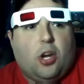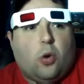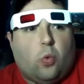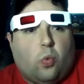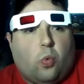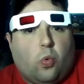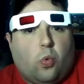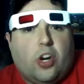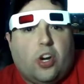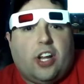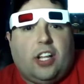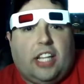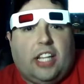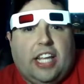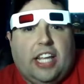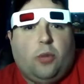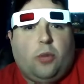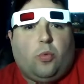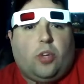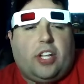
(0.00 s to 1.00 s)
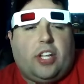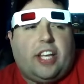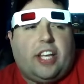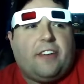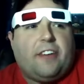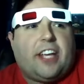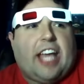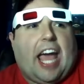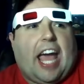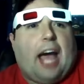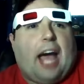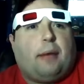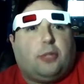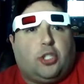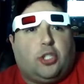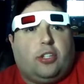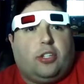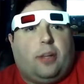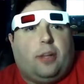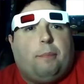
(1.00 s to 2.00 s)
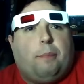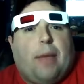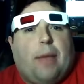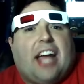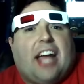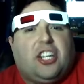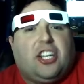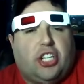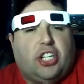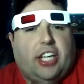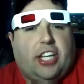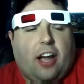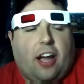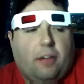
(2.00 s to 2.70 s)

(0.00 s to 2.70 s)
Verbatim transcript: really, really captured the magic